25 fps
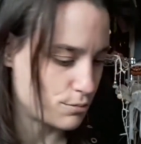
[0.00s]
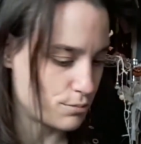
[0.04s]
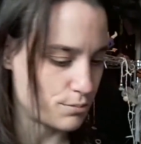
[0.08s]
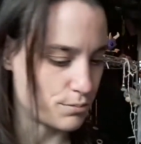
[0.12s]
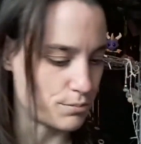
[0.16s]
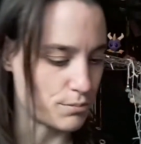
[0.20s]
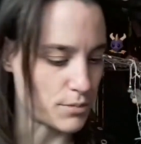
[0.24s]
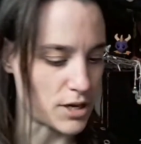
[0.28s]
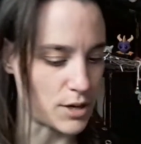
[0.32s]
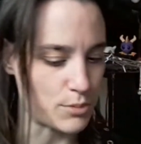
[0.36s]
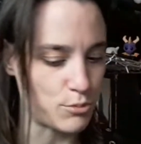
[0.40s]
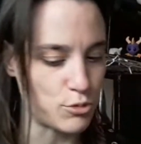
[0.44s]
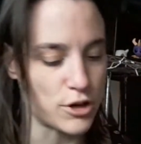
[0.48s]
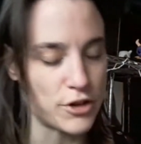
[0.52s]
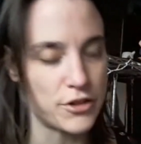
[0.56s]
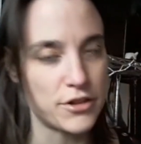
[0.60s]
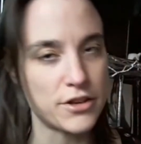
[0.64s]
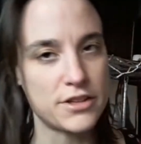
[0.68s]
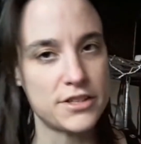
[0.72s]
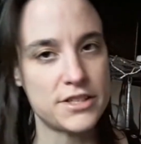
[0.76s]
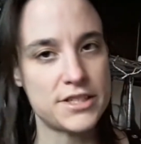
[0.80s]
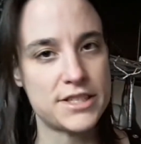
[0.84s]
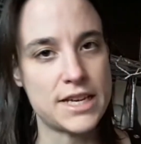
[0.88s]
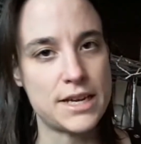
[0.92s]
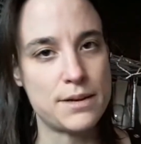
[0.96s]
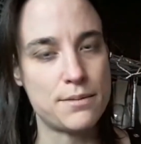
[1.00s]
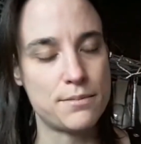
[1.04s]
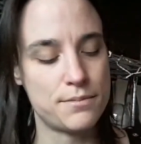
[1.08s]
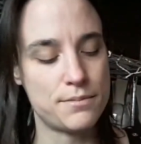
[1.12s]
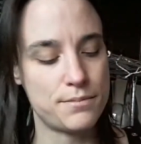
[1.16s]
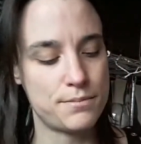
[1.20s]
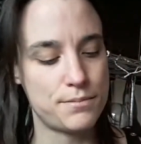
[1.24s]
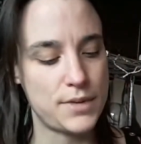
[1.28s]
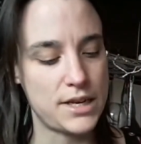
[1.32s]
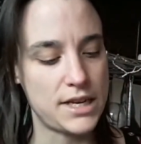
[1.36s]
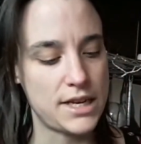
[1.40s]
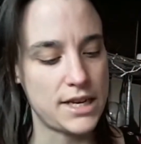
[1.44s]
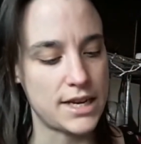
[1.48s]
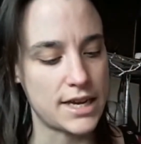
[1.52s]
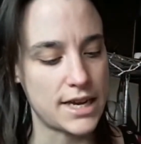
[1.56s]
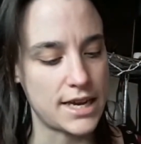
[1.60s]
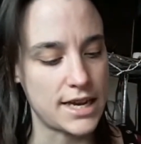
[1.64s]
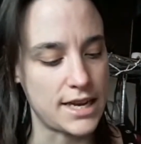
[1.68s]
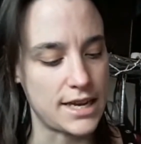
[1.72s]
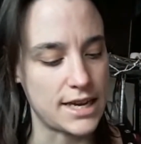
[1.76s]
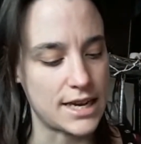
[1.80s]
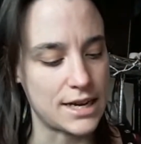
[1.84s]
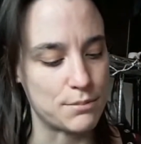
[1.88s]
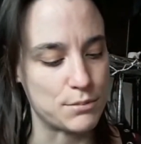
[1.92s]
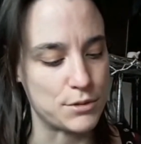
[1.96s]
My brother sent me
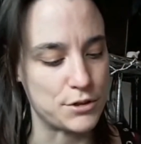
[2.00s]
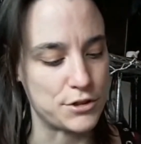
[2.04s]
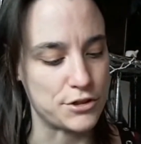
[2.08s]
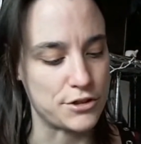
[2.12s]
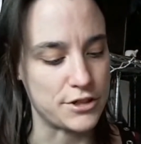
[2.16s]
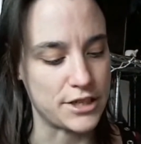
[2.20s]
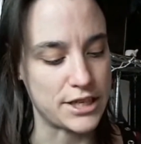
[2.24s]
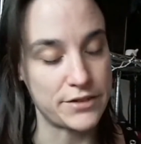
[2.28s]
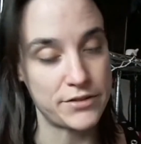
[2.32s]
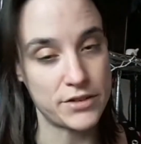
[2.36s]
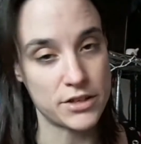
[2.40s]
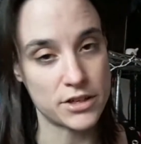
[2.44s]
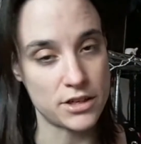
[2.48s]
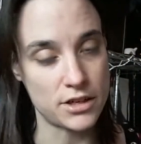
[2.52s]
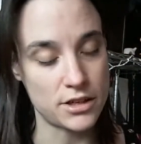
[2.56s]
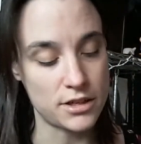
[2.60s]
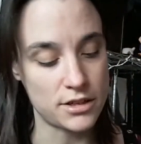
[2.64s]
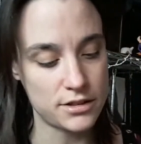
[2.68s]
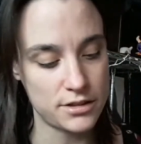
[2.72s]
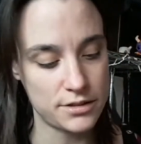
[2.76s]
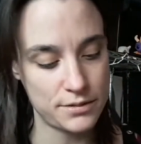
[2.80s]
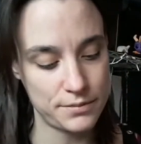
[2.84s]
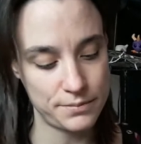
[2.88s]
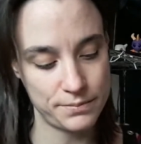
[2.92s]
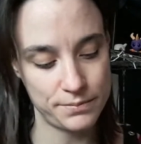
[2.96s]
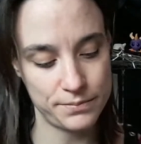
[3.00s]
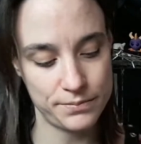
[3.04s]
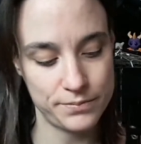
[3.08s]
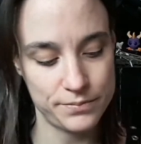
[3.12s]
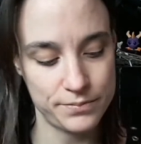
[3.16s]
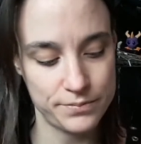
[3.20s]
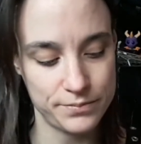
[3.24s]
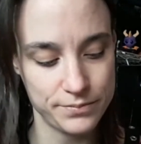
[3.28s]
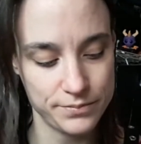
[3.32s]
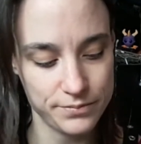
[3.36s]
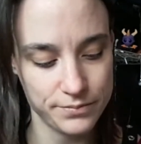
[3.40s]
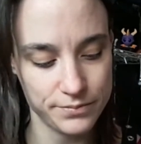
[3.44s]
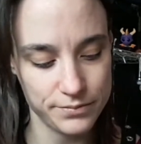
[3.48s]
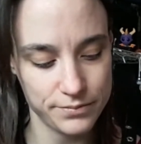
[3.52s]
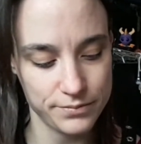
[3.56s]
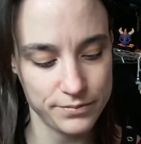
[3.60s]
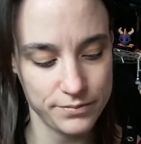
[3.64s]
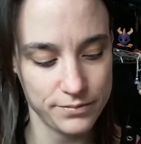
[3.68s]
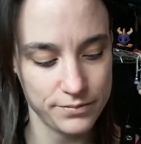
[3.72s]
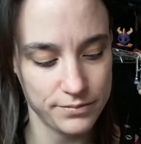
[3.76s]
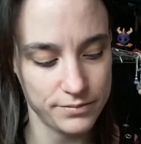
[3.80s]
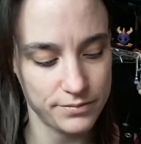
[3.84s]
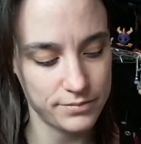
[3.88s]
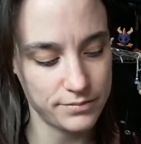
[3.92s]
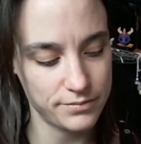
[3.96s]
a Amazon gift card.
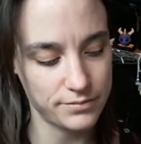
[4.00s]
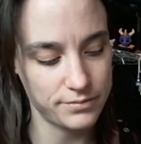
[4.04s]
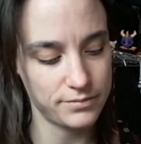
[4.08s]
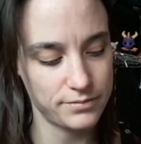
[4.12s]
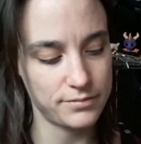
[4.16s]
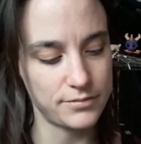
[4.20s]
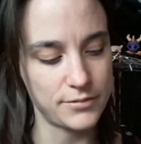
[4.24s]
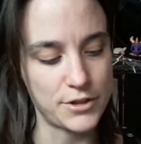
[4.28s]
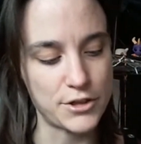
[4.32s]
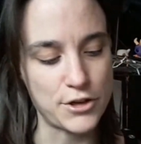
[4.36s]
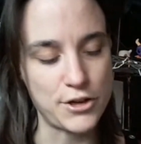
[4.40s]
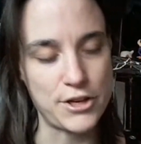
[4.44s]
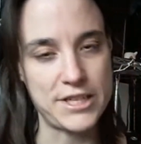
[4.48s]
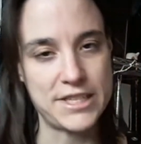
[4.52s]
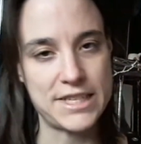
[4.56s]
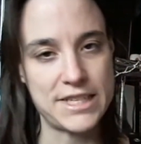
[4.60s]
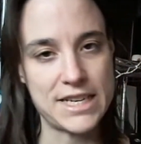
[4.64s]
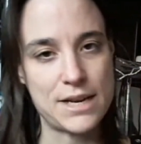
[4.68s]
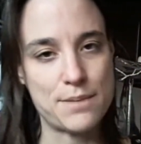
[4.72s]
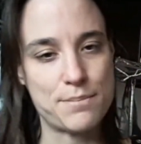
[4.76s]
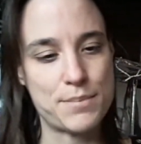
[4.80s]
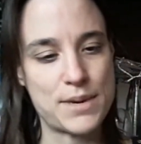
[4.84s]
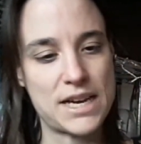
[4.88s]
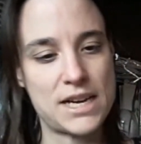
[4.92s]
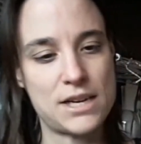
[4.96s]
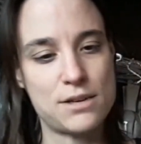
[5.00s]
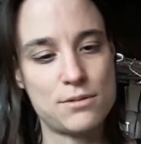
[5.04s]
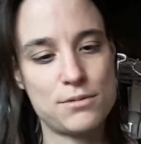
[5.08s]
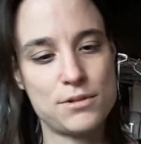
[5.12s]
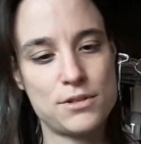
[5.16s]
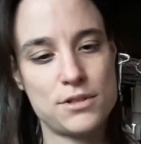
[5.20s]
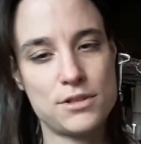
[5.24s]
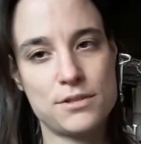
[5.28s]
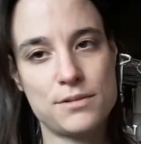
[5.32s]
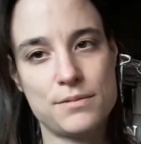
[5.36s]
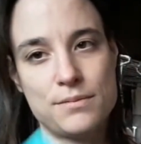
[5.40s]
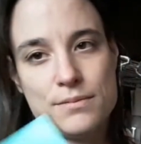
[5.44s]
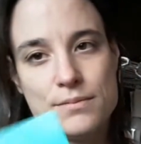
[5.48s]
It's only £10,